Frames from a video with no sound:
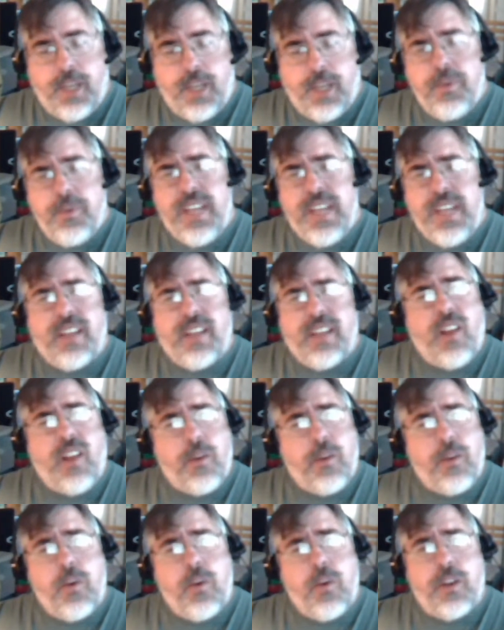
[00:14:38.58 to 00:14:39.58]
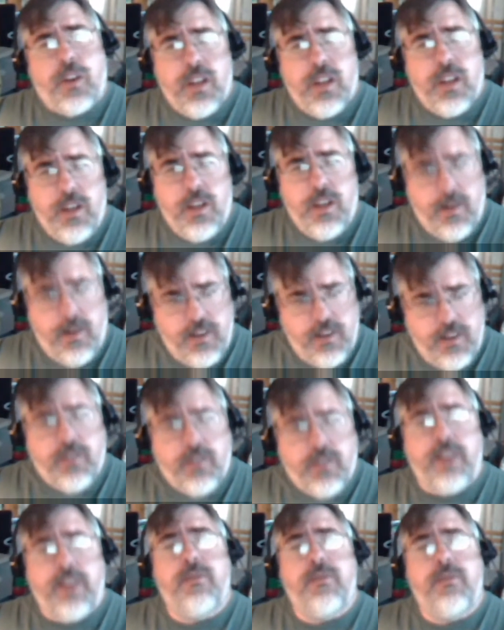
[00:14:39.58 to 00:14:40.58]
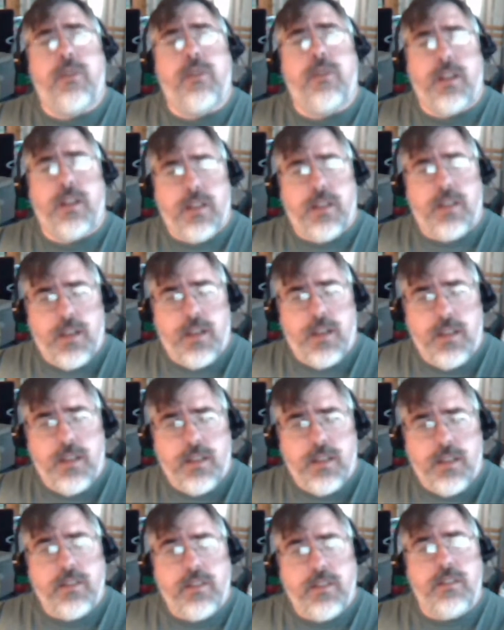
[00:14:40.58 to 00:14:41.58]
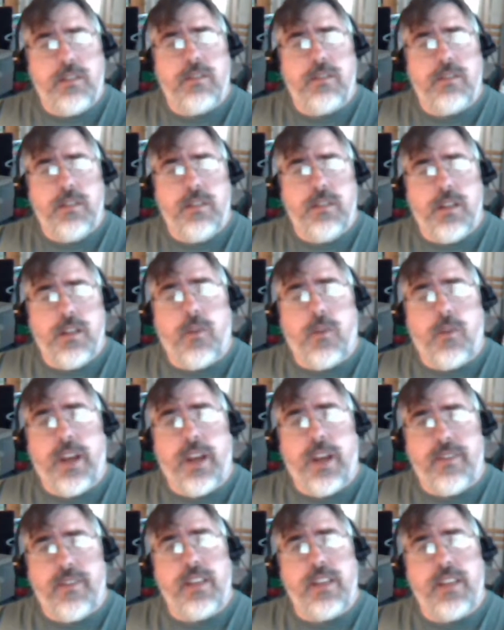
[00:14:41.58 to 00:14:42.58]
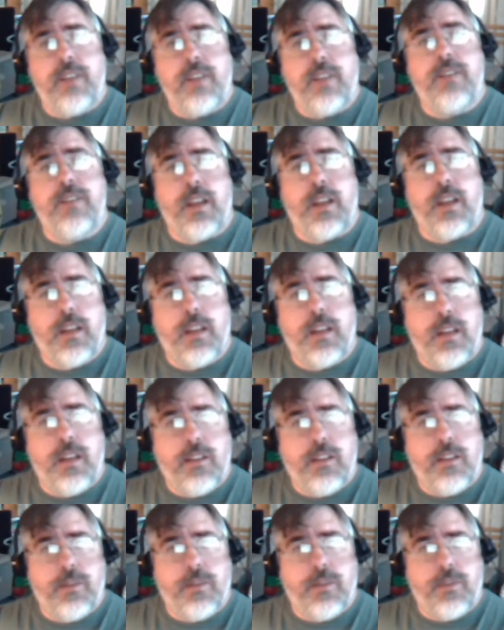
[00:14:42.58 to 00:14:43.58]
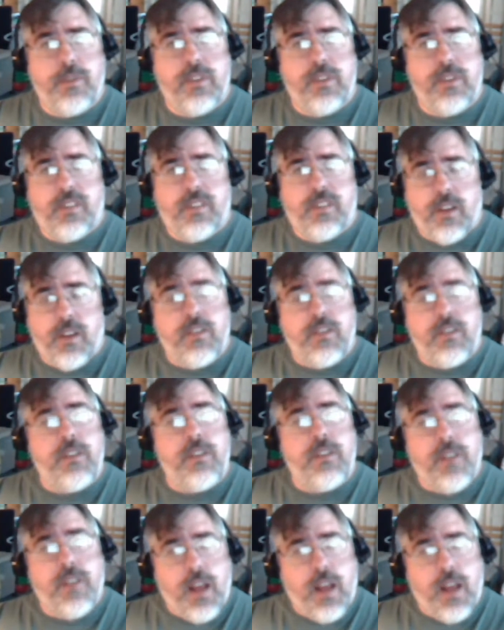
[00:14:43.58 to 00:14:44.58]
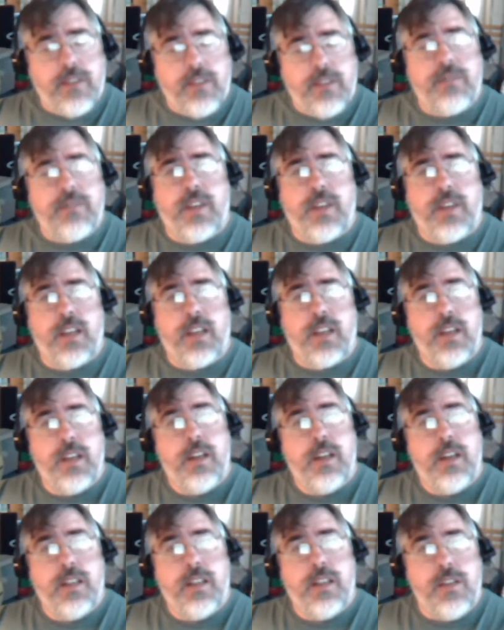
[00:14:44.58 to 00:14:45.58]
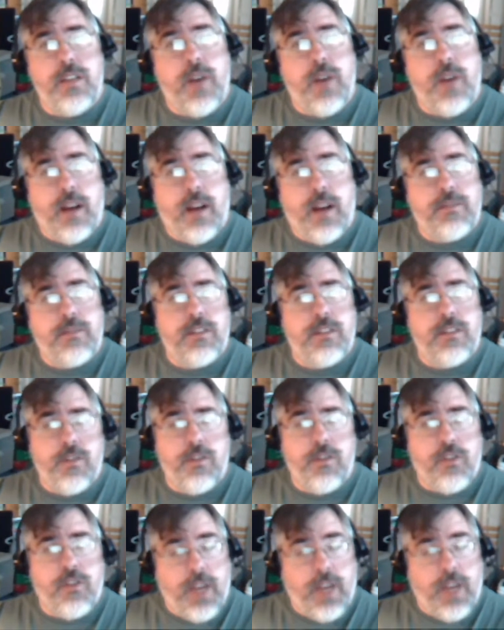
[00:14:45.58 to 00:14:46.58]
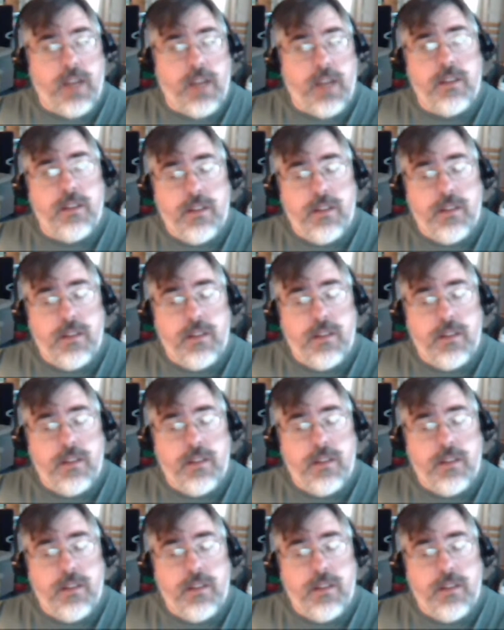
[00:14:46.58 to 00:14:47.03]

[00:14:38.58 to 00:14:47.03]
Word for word: it would take a lot of work. You have to train for it. This is, heavy lifting in terms of discussing philosophy. You have to train.